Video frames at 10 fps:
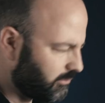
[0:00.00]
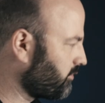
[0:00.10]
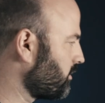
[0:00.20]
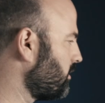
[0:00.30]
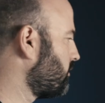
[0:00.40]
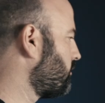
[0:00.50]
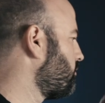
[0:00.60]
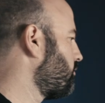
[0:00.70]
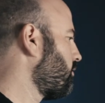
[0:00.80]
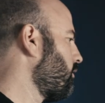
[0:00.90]
just going to
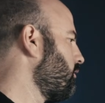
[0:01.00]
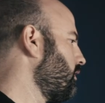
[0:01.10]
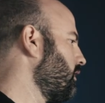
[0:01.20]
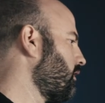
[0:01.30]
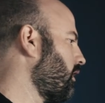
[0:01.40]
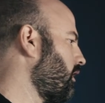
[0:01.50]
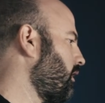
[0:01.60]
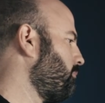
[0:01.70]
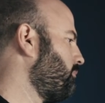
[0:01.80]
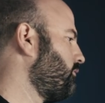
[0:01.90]
turn it
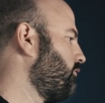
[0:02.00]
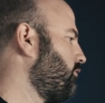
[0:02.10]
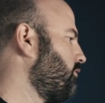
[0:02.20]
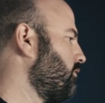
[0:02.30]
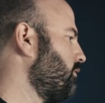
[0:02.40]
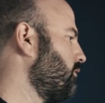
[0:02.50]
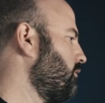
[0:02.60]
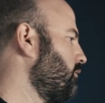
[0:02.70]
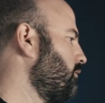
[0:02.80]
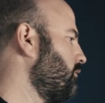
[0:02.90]
up
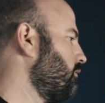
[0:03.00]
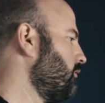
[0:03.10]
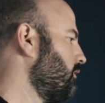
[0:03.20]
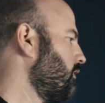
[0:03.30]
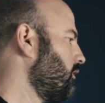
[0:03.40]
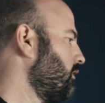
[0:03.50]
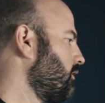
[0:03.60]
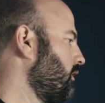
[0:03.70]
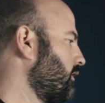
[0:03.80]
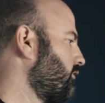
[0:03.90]
to,
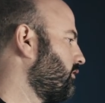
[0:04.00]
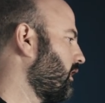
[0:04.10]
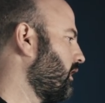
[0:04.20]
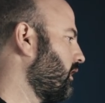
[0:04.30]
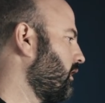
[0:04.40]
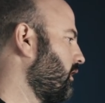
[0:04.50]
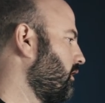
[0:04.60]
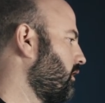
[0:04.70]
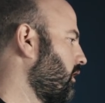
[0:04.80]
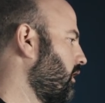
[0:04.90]
let's
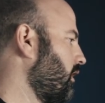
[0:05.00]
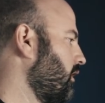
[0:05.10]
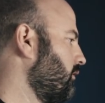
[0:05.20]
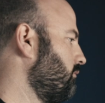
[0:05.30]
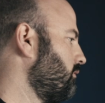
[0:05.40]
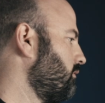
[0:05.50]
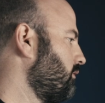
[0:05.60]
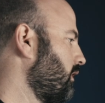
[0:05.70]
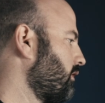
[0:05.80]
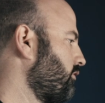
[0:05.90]
say, uh,
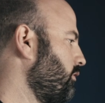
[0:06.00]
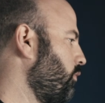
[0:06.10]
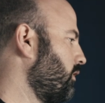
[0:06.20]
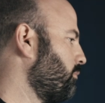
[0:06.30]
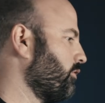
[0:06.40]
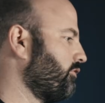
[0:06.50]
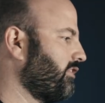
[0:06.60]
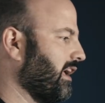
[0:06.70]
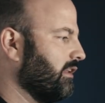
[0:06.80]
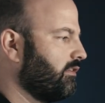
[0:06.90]
actually
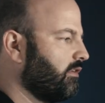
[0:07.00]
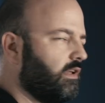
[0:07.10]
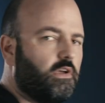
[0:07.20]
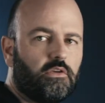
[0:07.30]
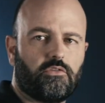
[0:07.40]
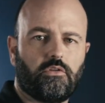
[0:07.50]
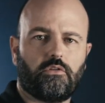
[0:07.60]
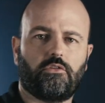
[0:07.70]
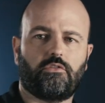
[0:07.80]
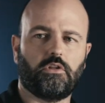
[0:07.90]
1%, so that
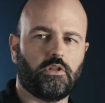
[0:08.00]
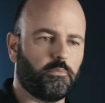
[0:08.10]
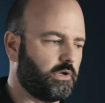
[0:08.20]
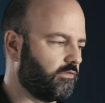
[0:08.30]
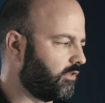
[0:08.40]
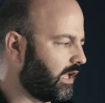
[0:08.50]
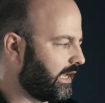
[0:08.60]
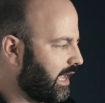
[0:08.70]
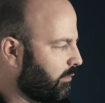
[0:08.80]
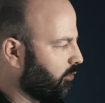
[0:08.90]
there's a little bit of
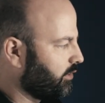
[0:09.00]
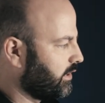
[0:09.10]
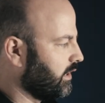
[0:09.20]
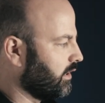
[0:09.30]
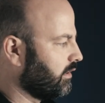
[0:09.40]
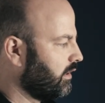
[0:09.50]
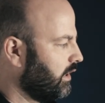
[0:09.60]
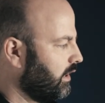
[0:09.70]
light output here.